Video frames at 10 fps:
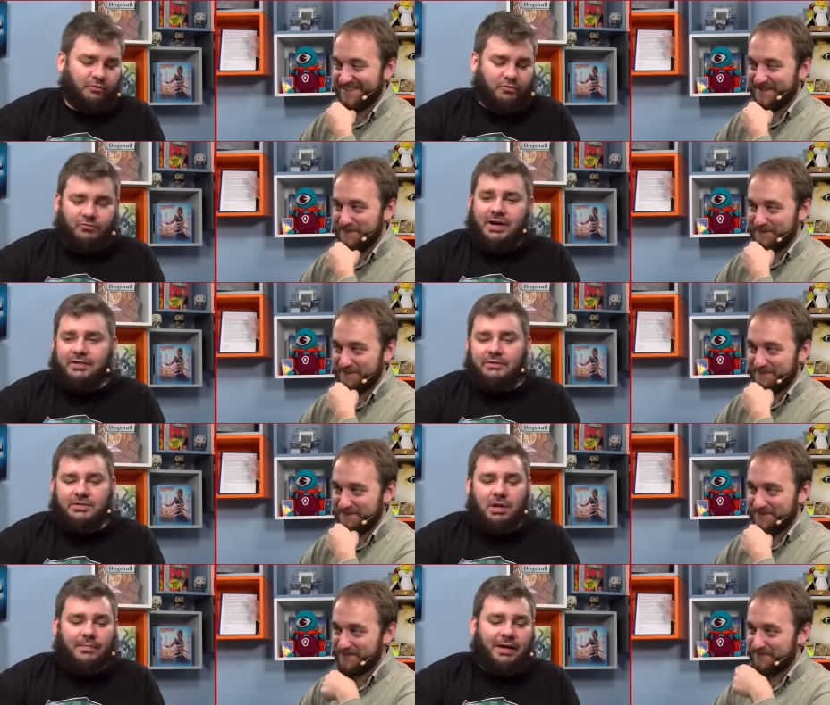Speaker 1: Rakdos
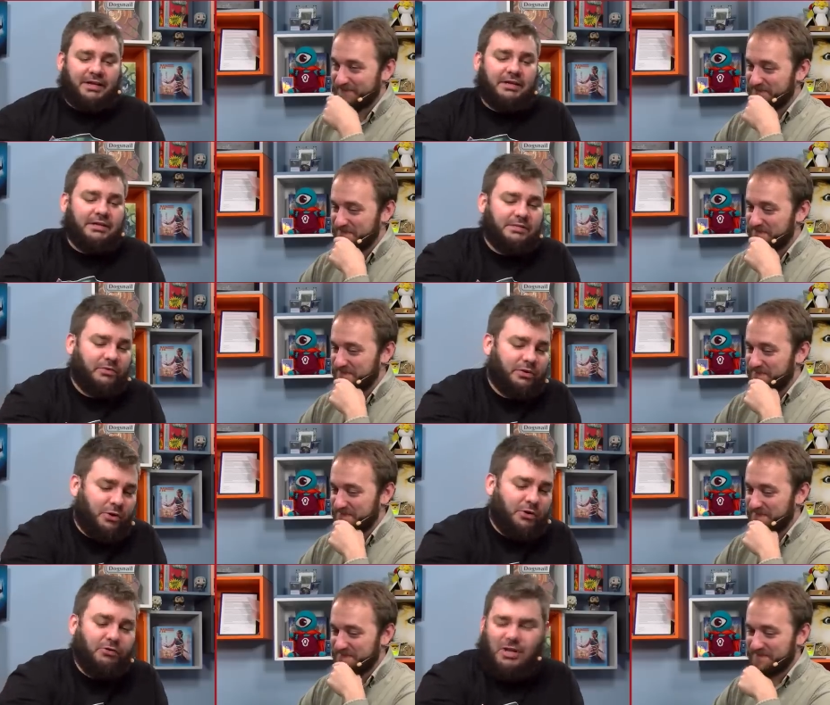is all about hedonism.
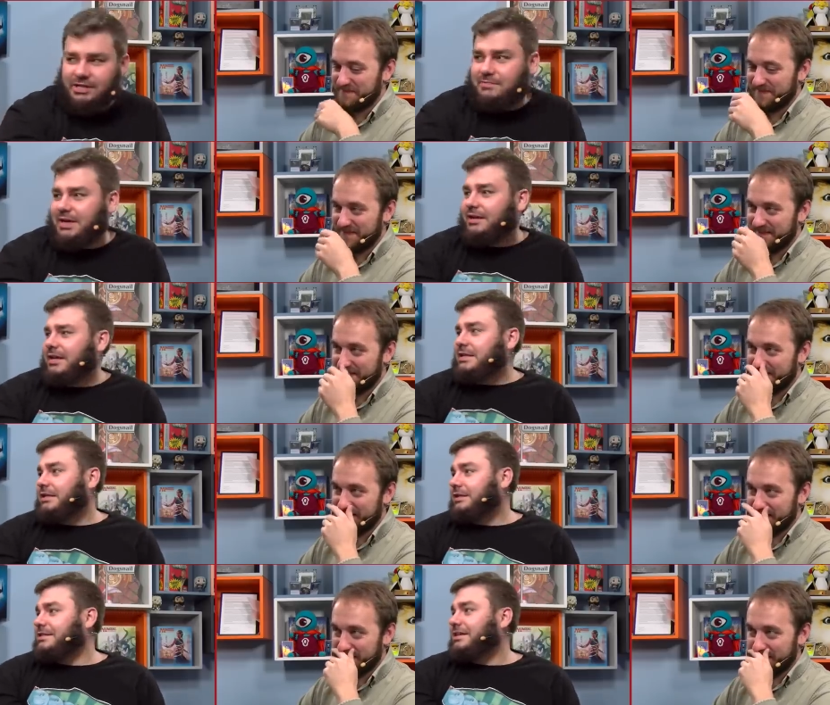Who do you think's being the
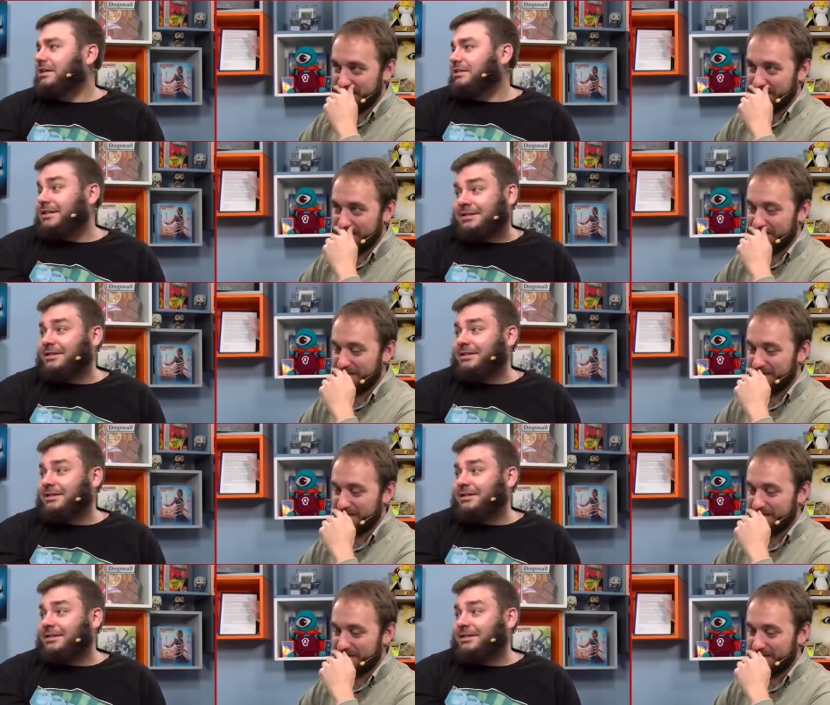hedonist? It's,